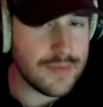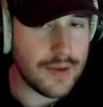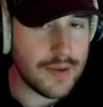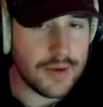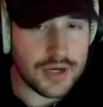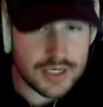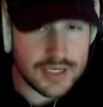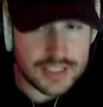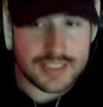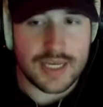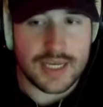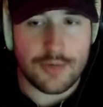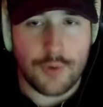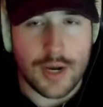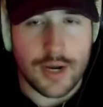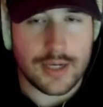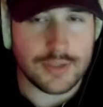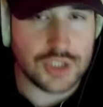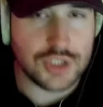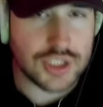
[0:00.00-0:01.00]
I'm not going to say
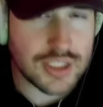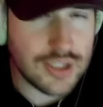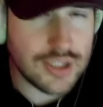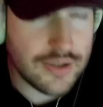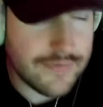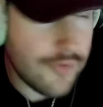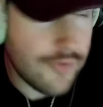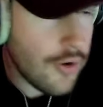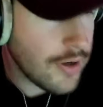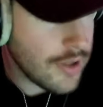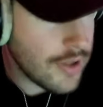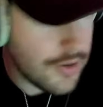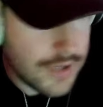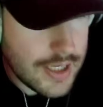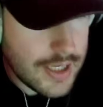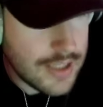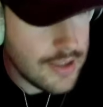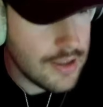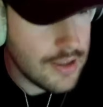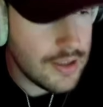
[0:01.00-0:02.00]
when, just look for it,
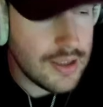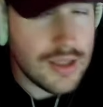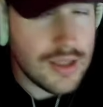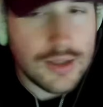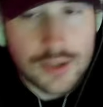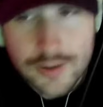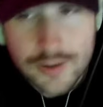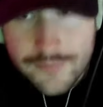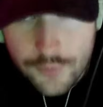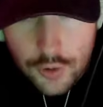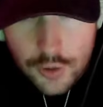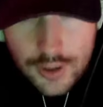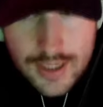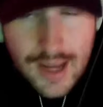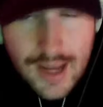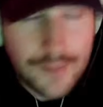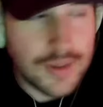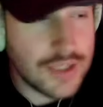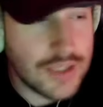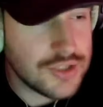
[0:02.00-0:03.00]
okay? Look for it.
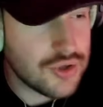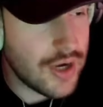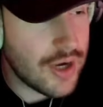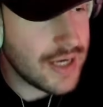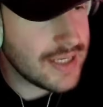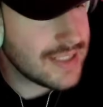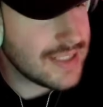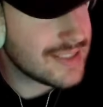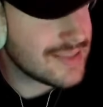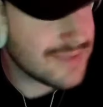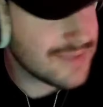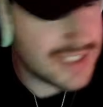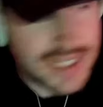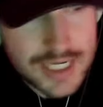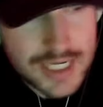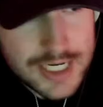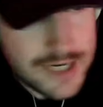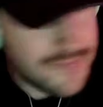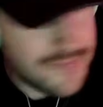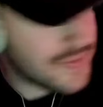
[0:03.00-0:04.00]
I'm going to try and get some
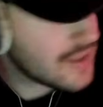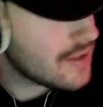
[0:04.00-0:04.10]
sleep.